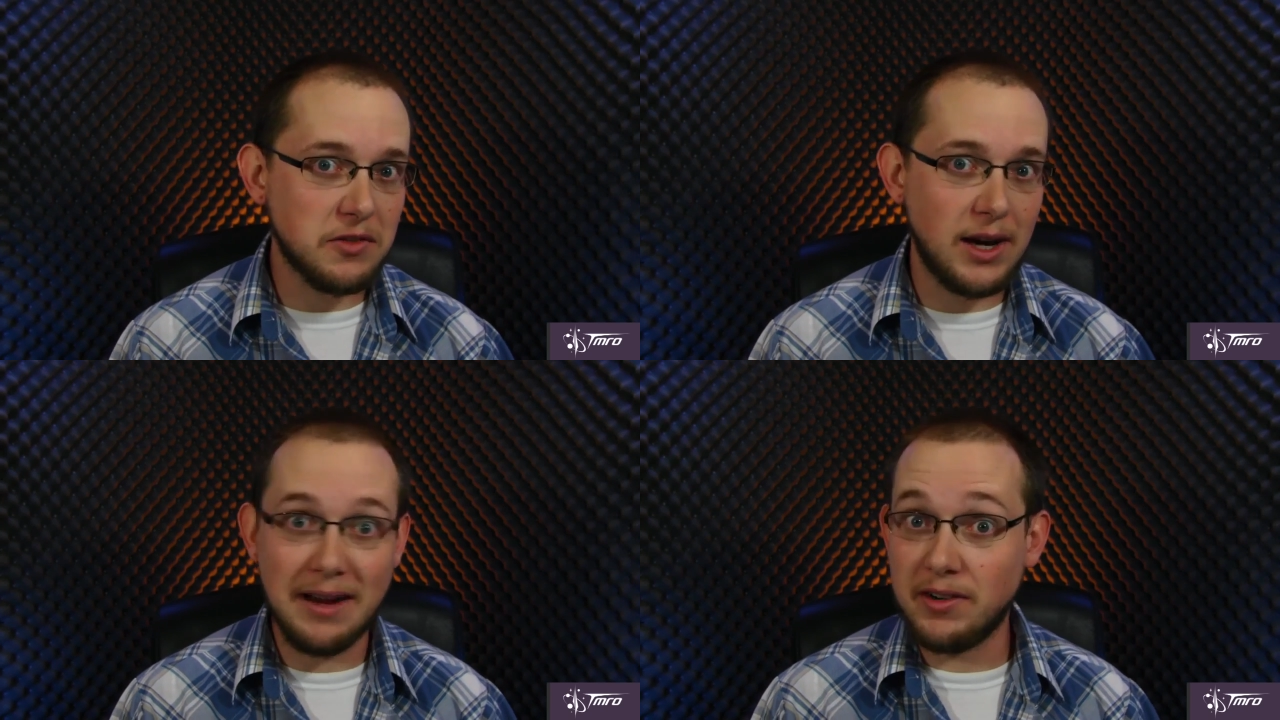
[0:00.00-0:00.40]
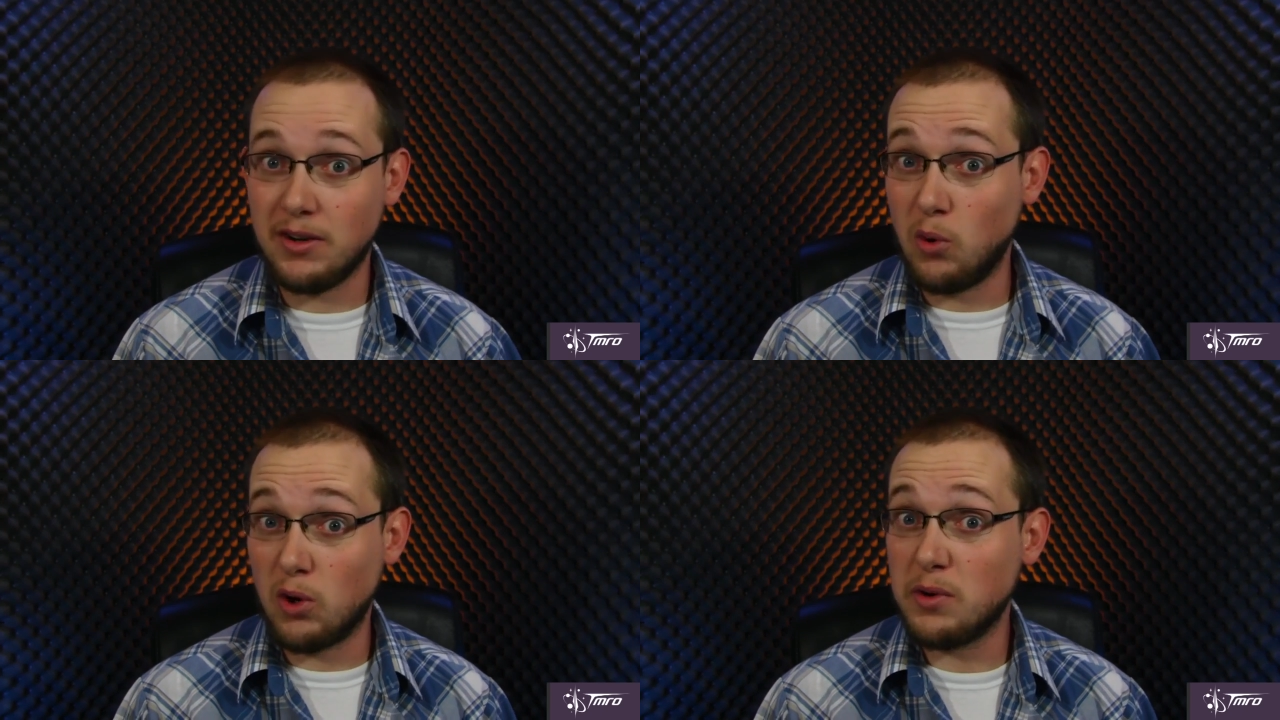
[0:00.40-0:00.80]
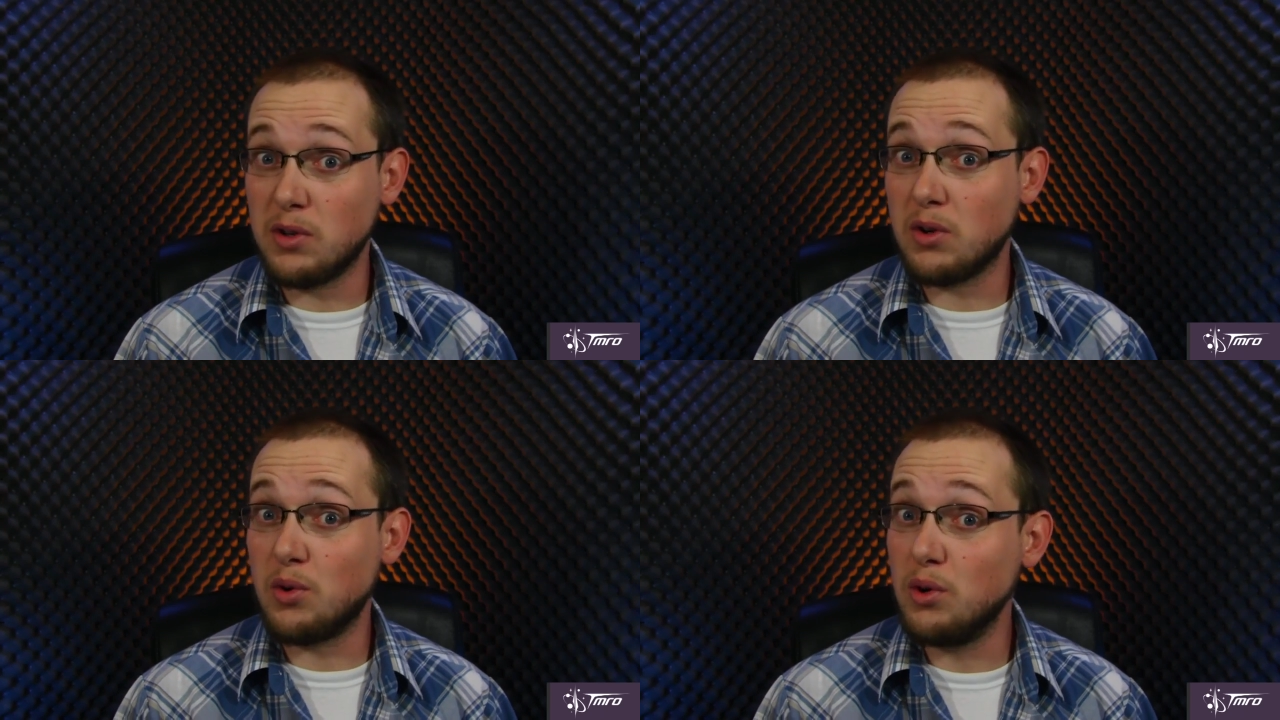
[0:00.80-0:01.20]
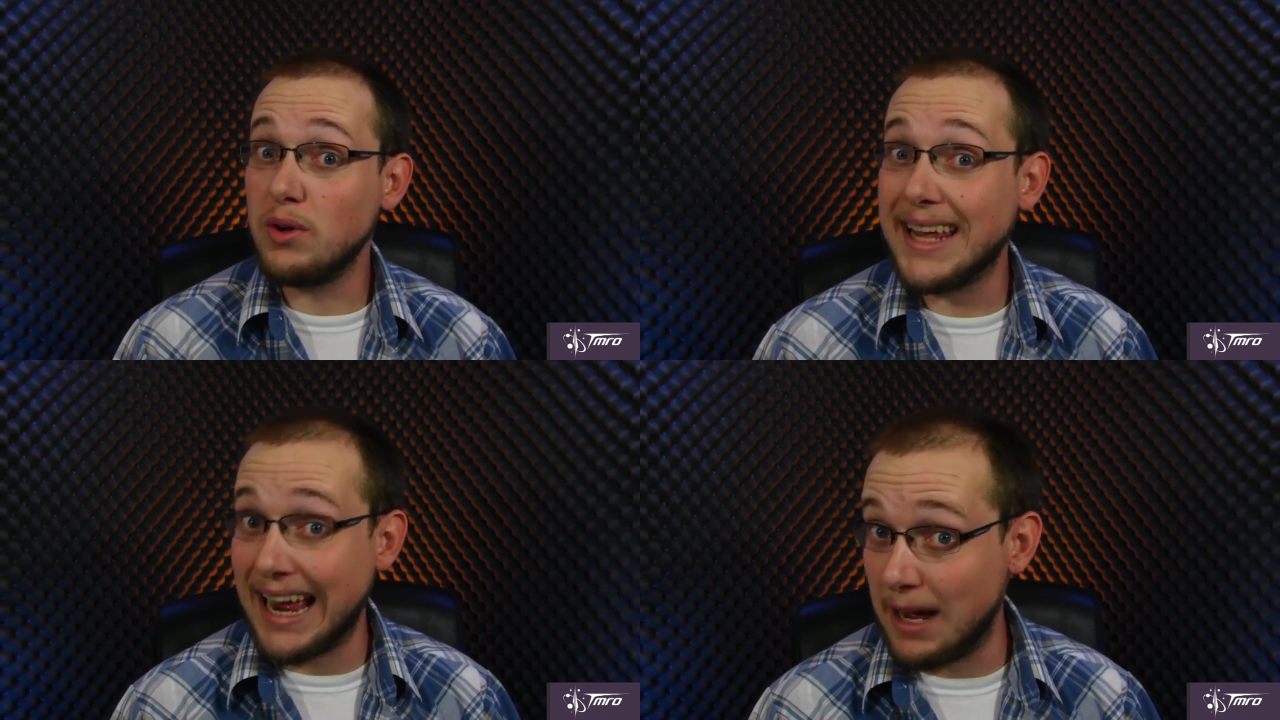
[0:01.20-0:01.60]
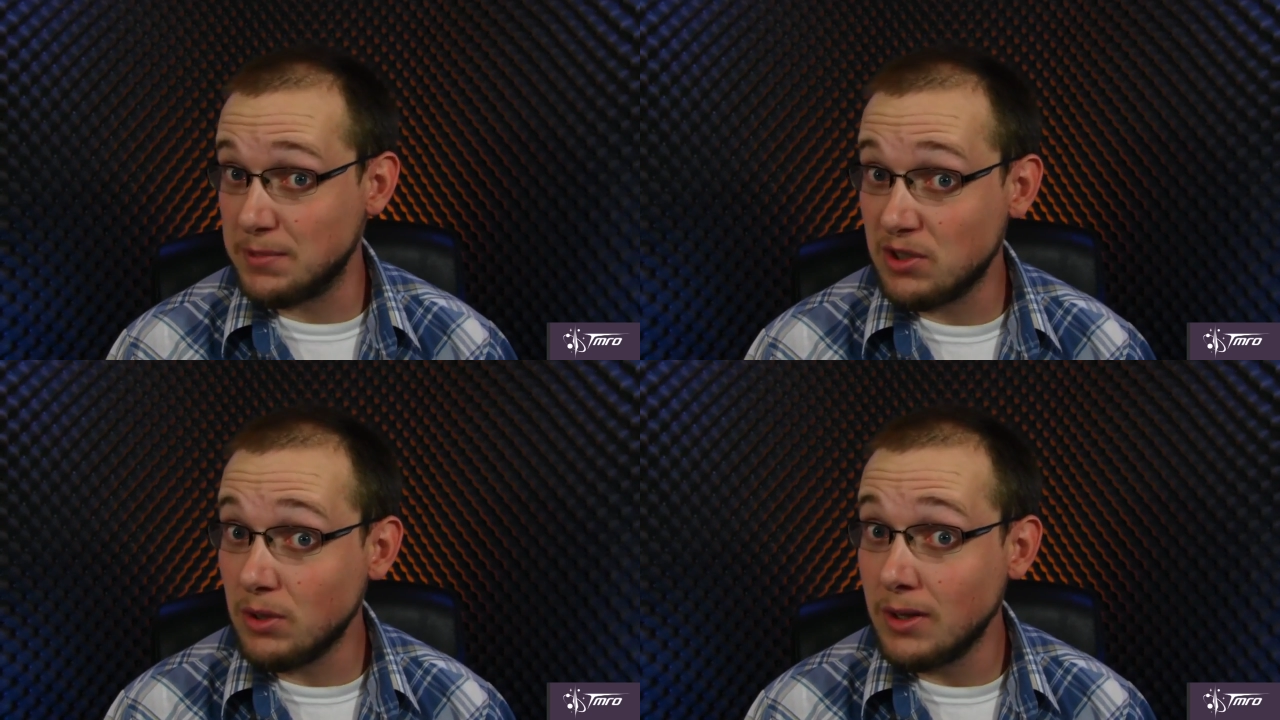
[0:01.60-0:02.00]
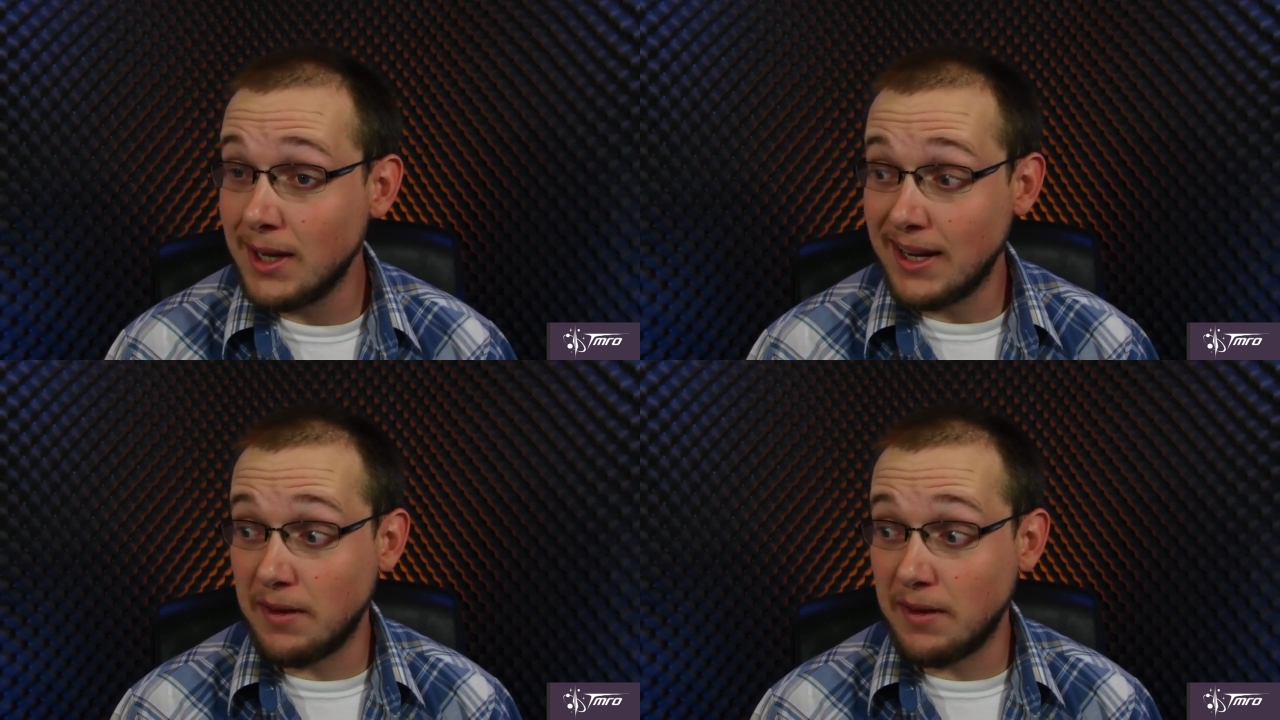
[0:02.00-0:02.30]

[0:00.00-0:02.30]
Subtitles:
for having an orbital crewed capsule